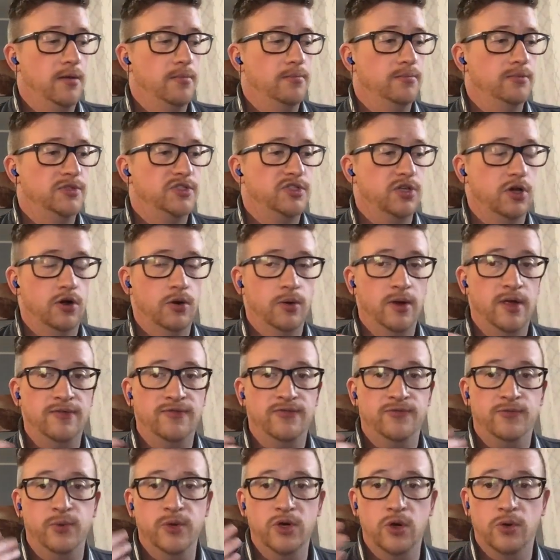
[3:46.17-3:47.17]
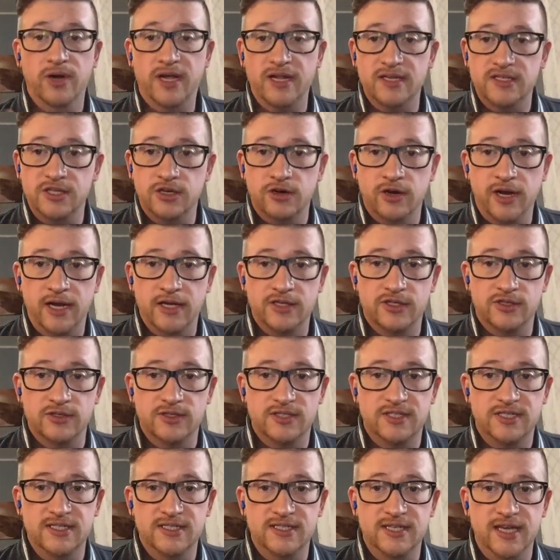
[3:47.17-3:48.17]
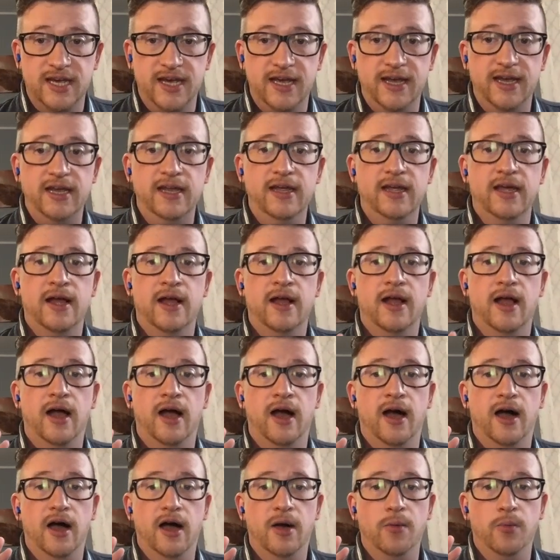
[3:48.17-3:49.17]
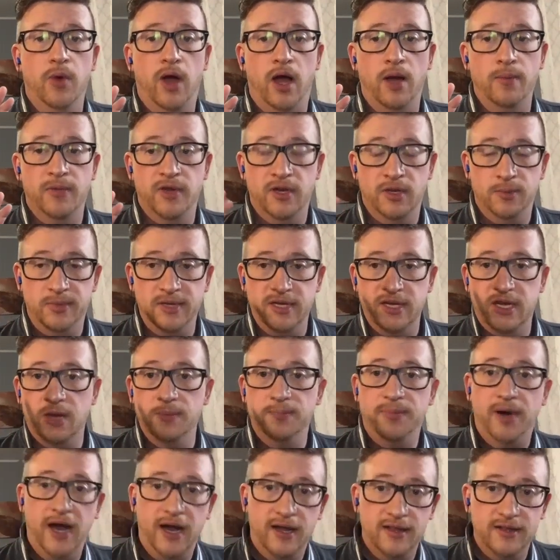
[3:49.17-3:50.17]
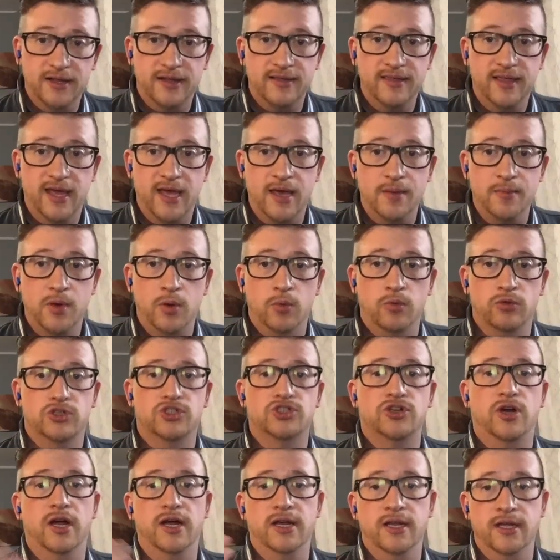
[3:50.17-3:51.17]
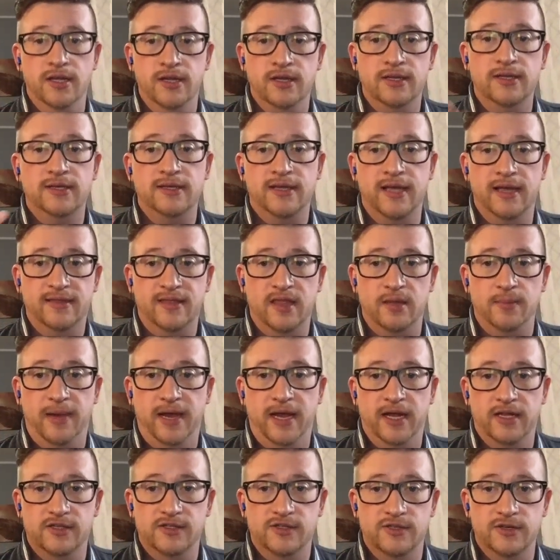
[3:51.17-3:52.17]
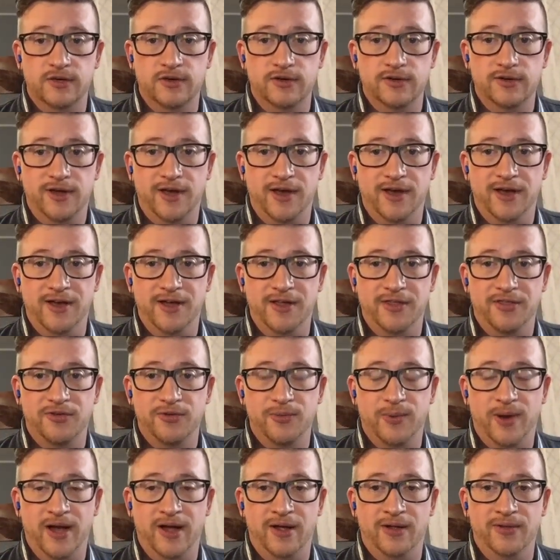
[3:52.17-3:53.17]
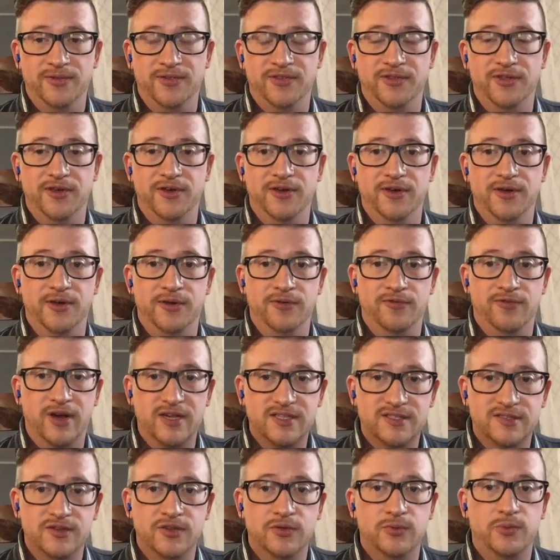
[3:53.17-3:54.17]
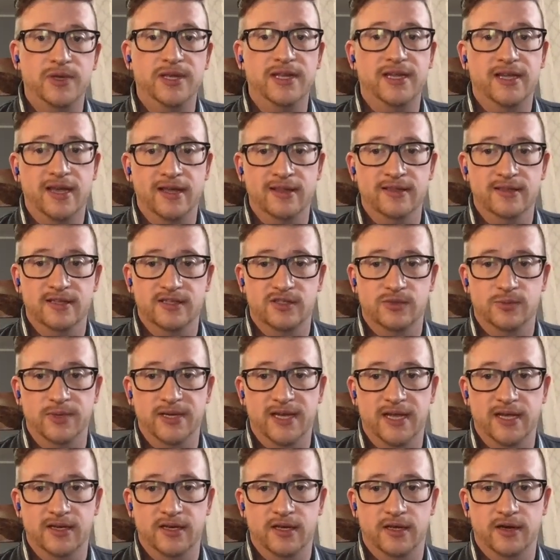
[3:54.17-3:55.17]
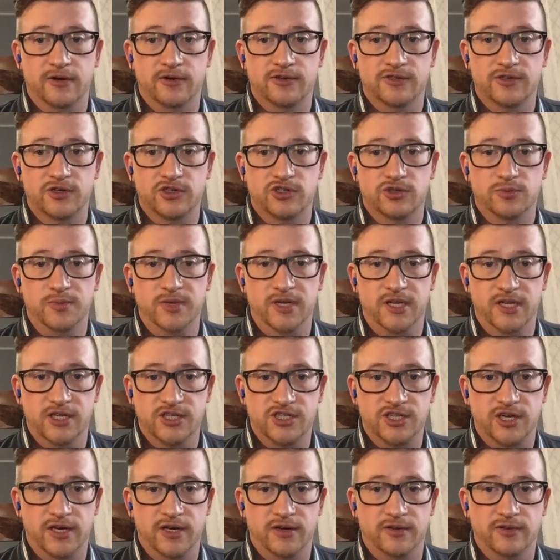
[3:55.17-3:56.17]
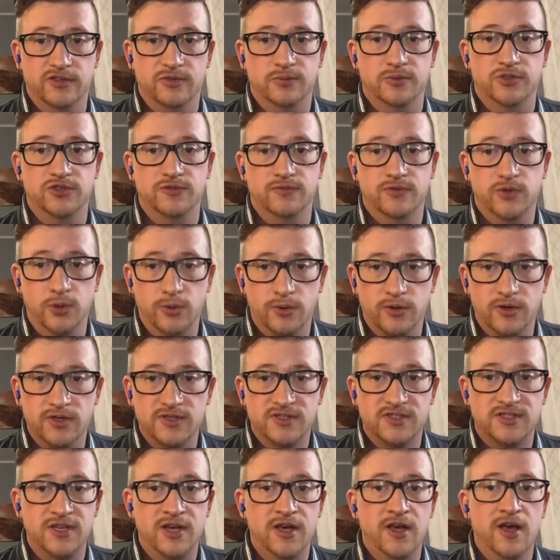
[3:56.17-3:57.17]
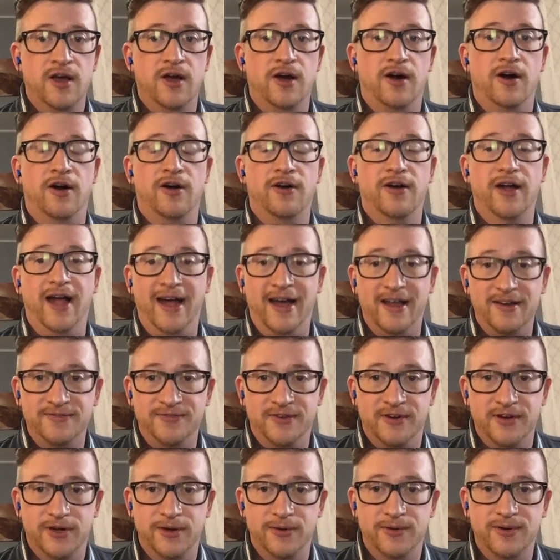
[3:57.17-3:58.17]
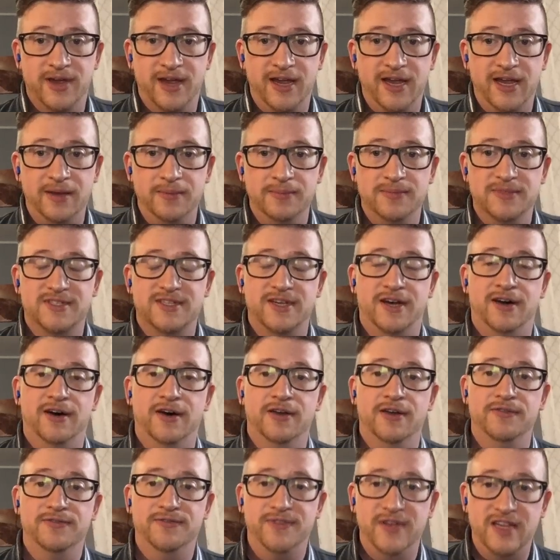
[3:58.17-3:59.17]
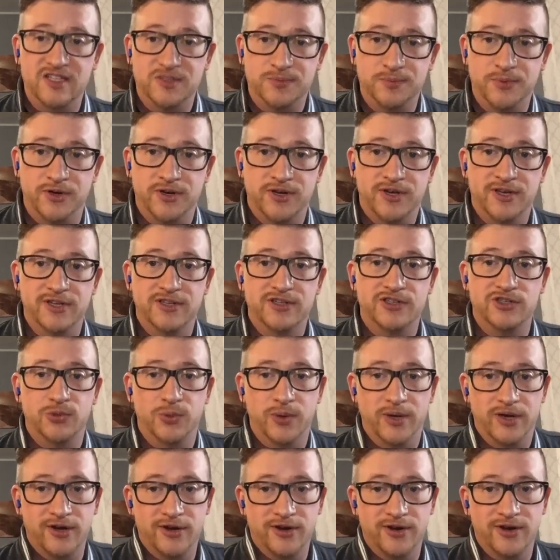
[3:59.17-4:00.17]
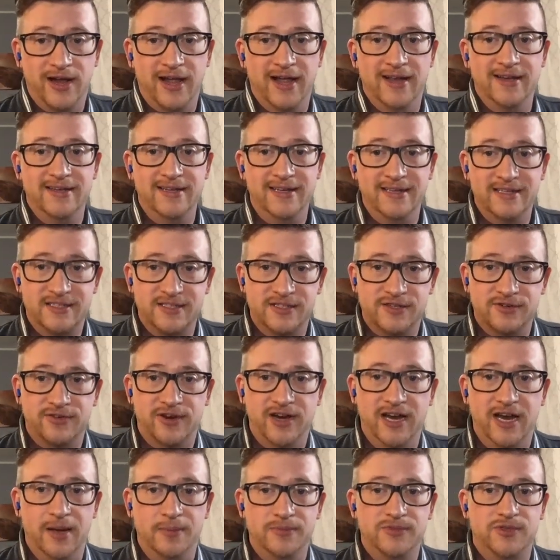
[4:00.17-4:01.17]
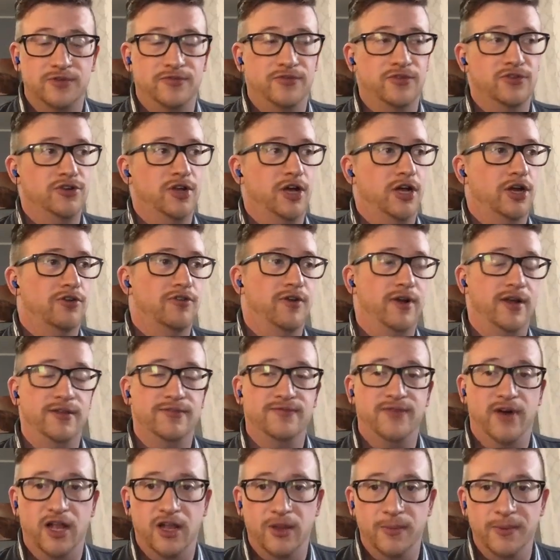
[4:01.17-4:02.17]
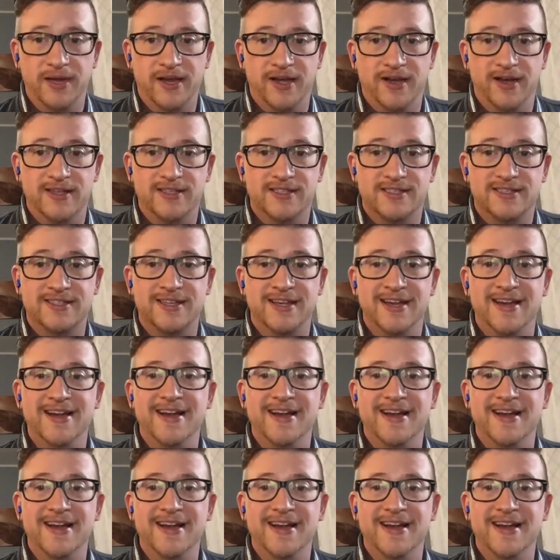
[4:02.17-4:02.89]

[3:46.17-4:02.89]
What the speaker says: So if we don't get to your answer today, I'm going to be compiling them, and we'll try to get them answered throughout the rest of the week and this weekend on our social media channels, which of course are at Funko Games on Facebook, Twitter, and Instagram. So if you're not already following us,